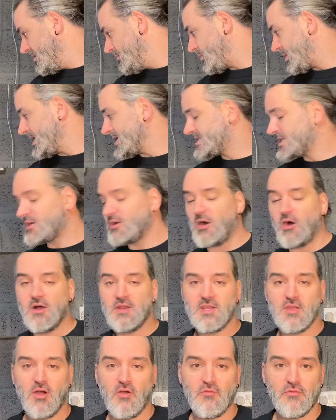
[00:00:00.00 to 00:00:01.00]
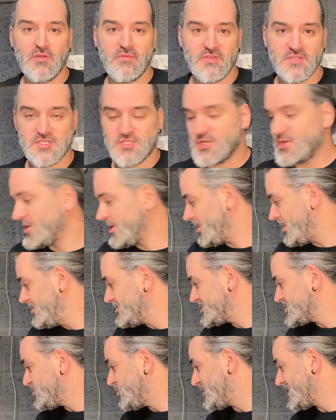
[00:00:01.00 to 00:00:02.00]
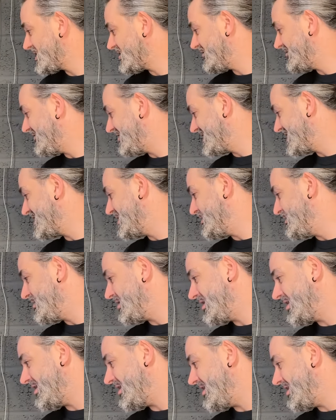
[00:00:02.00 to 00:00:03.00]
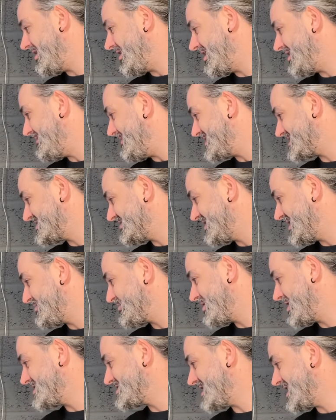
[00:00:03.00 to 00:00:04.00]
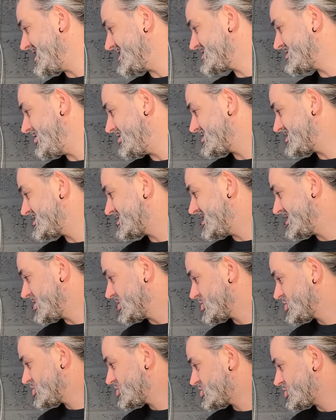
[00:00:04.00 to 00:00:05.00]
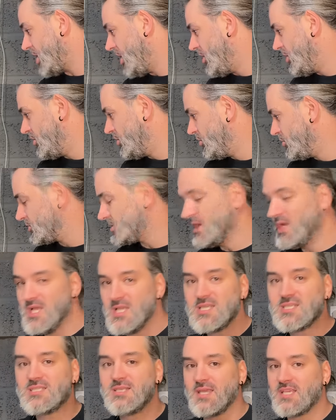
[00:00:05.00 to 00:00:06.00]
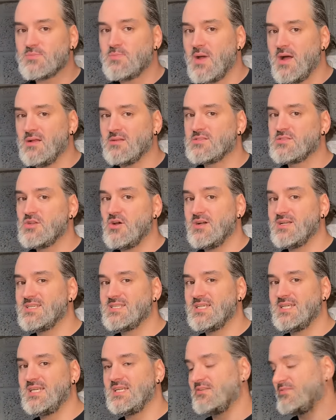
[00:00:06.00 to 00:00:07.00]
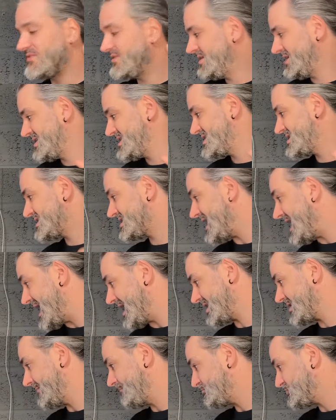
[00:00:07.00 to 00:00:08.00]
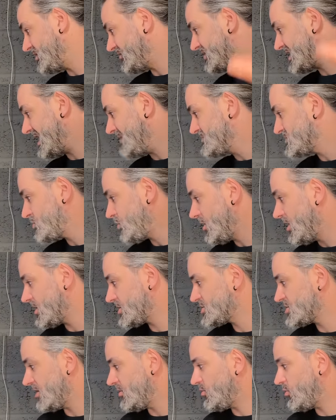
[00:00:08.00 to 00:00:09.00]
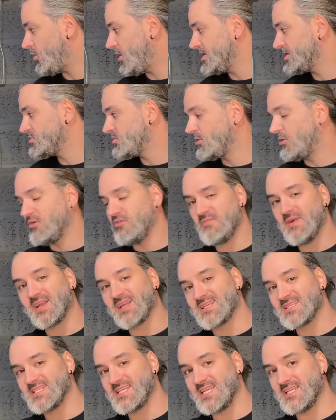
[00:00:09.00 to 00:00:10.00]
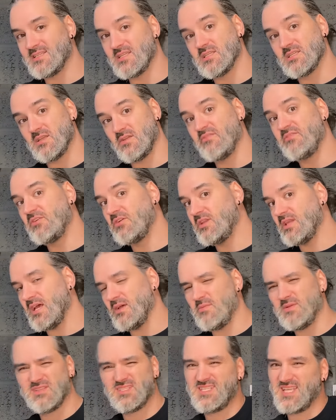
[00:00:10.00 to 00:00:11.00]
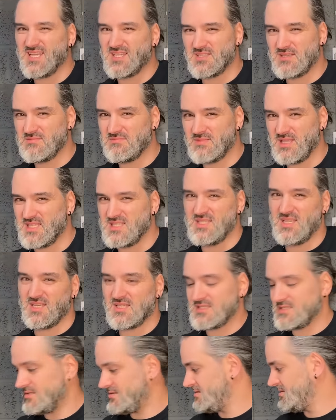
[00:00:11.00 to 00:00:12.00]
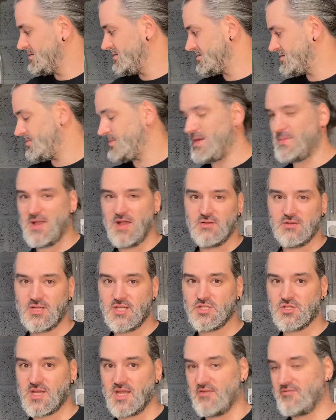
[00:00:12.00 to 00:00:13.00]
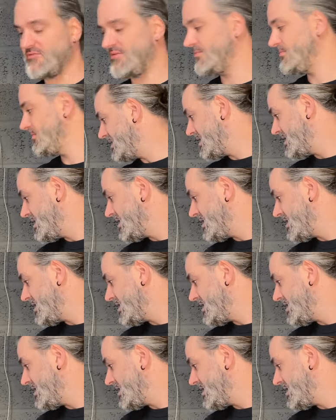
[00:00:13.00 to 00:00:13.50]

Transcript: Please decline the offer if it's too low. Just wanted a funny number. I massively appreciate it. So I just said, sold! £6.19 for this stack of Games Workshop White Dwarf magazines. There's a few there. But six. There's six. So about £1 each I get for them.